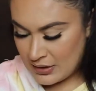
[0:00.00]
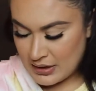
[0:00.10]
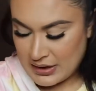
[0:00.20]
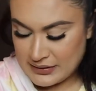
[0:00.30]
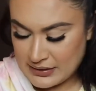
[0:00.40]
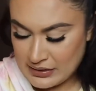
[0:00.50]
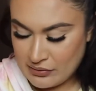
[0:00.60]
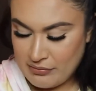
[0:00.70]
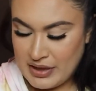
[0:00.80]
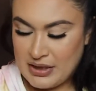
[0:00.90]
it's a
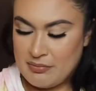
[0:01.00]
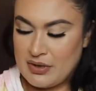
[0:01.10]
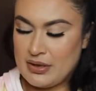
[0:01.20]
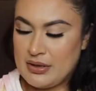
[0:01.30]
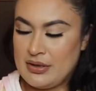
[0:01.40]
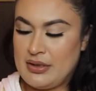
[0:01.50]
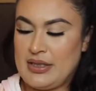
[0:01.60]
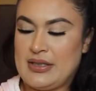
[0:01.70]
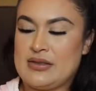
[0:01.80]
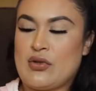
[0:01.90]
little mini book.
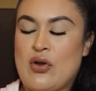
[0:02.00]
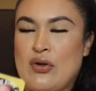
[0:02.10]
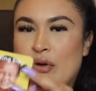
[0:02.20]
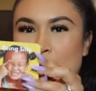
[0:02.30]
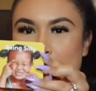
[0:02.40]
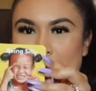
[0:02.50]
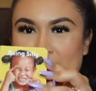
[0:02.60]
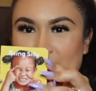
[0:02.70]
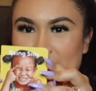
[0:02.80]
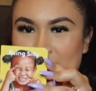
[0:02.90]
It's called
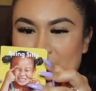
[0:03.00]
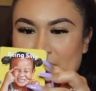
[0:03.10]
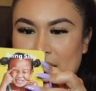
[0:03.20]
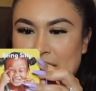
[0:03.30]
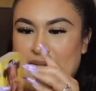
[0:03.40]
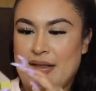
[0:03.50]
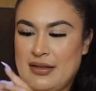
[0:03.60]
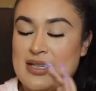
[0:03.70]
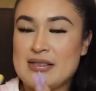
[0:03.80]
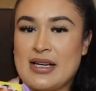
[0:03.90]
Being Silly.
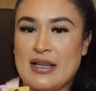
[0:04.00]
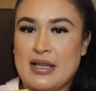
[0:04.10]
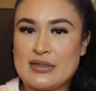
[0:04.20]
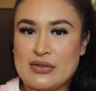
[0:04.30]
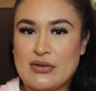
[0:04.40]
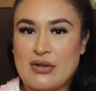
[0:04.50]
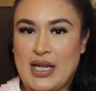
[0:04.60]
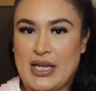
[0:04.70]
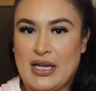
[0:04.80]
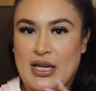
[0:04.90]
These I like to go
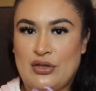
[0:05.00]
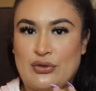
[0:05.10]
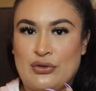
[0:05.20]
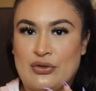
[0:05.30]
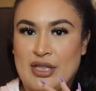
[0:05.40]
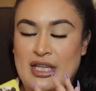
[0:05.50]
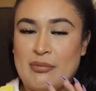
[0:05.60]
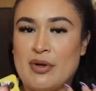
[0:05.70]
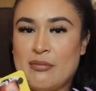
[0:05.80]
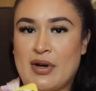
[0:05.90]
ahead and
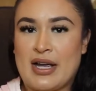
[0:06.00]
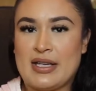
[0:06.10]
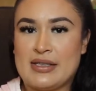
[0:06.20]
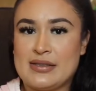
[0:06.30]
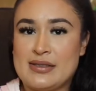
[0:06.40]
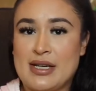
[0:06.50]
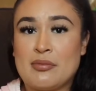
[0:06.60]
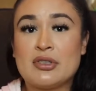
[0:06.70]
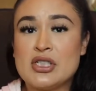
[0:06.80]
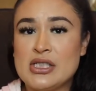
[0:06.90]
keep by his
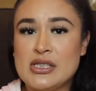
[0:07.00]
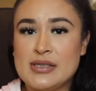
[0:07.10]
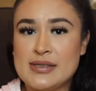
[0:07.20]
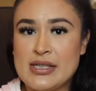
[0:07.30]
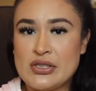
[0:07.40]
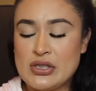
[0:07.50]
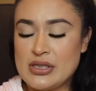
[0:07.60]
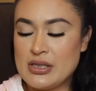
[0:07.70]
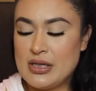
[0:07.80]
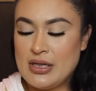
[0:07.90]
diaper changing
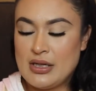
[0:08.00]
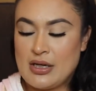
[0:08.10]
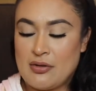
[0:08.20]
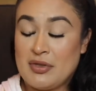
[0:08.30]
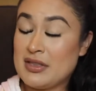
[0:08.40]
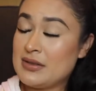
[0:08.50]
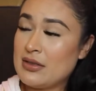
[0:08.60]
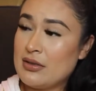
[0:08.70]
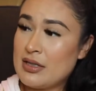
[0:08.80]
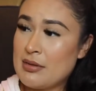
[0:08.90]
station. He is
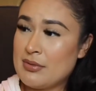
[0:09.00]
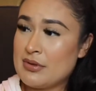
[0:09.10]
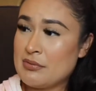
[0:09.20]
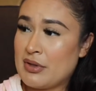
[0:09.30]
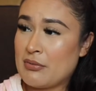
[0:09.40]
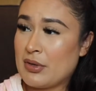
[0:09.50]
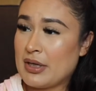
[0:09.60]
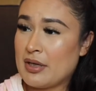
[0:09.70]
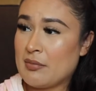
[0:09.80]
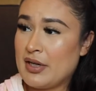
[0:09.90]
still in diapers. We are
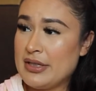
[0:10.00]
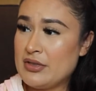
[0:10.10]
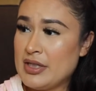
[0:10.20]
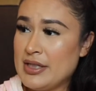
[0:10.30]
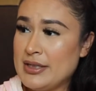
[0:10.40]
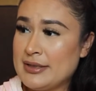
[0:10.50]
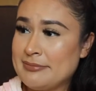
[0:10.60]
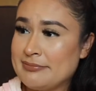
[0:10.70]
working on potty training,